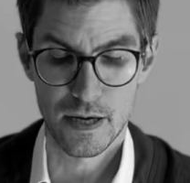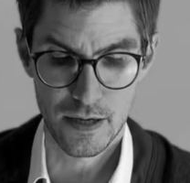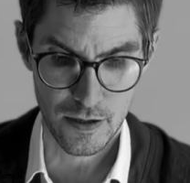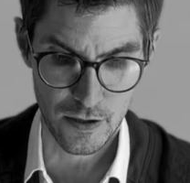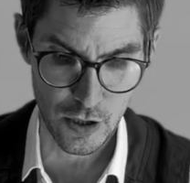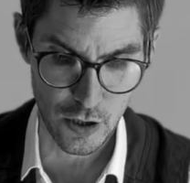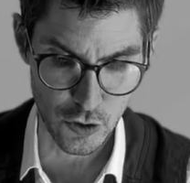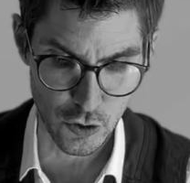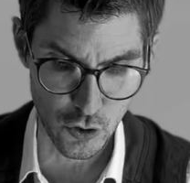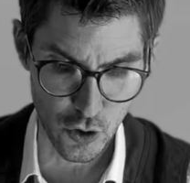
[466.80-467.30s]

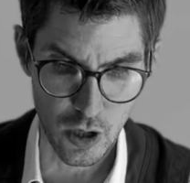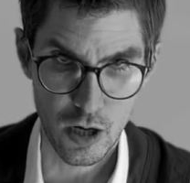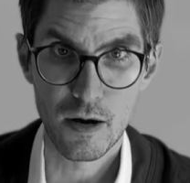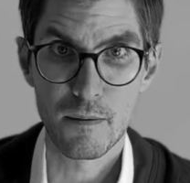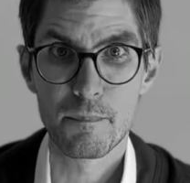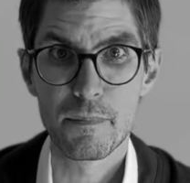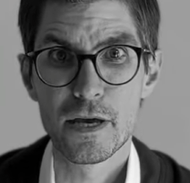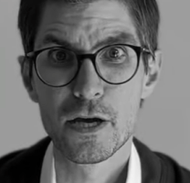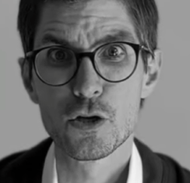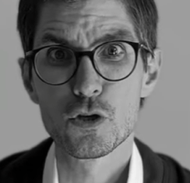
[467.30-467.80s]

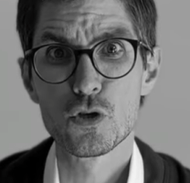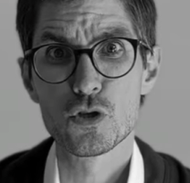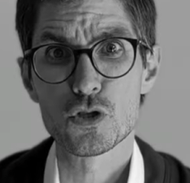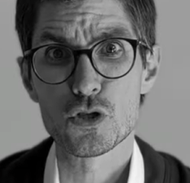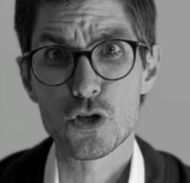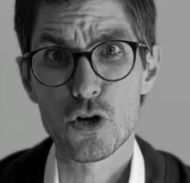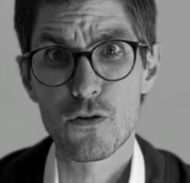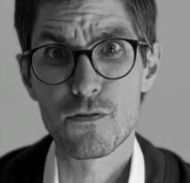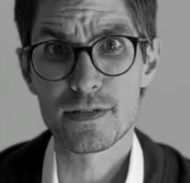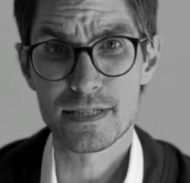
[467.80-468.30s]
your
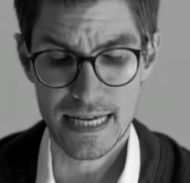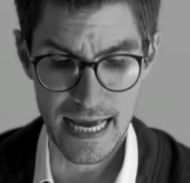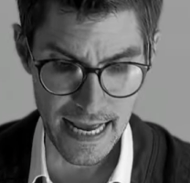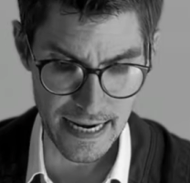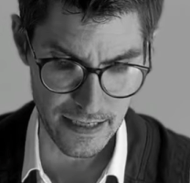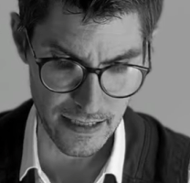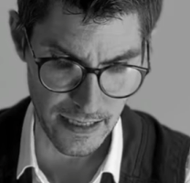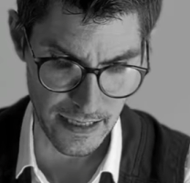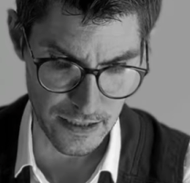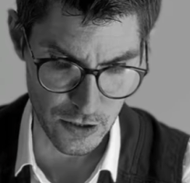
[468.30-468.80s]
service
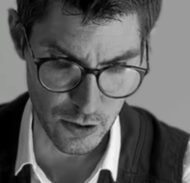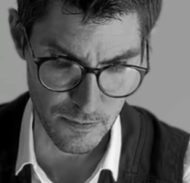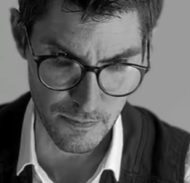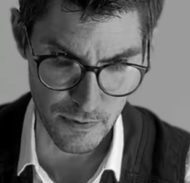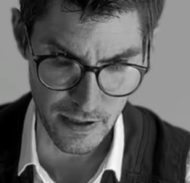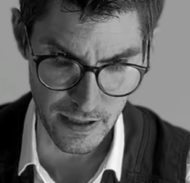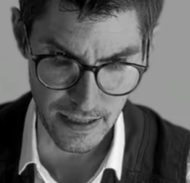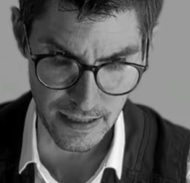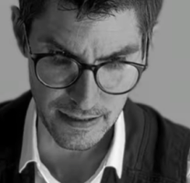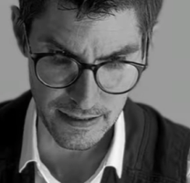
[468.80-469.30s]
and your
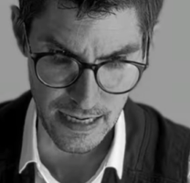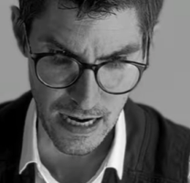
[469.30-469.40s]
product.